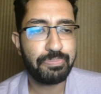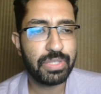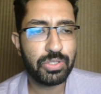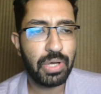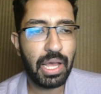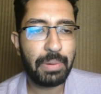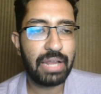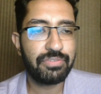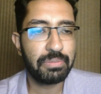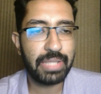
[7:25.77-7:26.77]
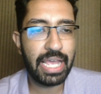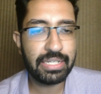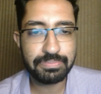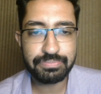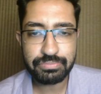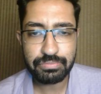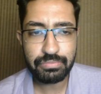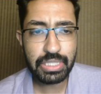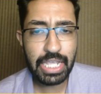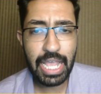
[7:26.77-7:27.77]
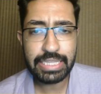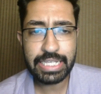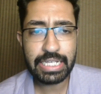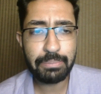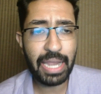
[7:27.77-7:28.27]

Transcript: So apart from that, I think